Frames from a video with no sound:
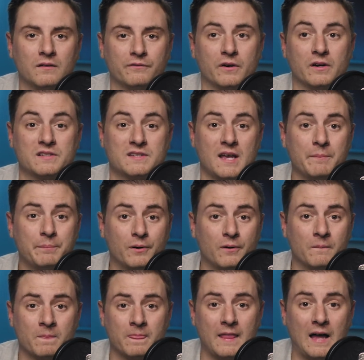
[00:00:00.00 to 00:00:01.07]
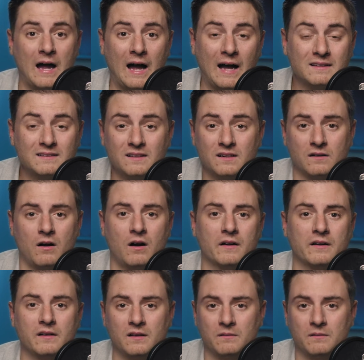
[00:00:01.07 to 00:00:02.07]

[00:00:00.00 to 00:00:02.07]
For example, I did an audit